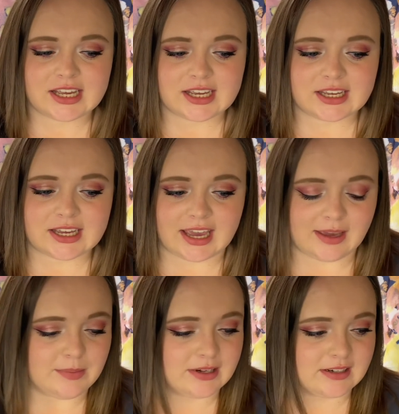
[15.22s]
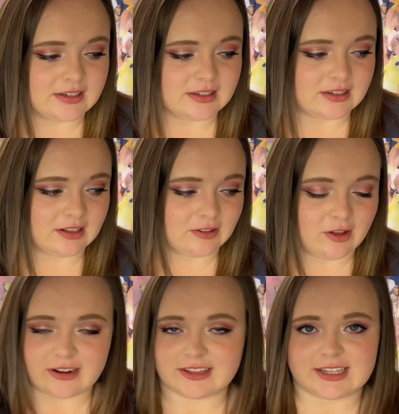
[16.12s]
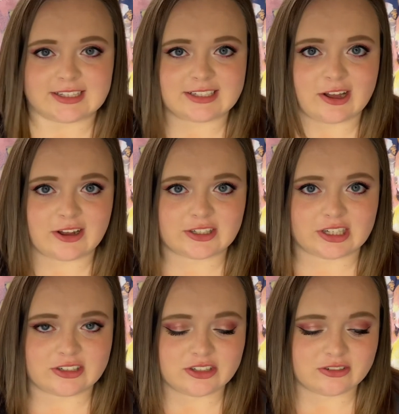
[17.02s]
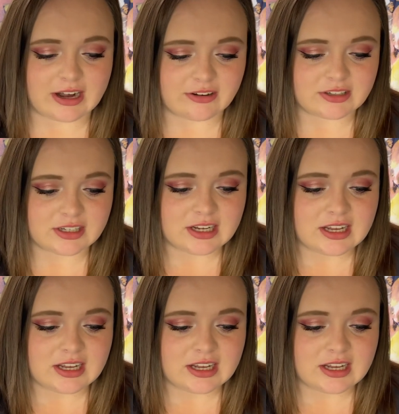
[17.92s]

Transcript: came and a lot of things got changed around.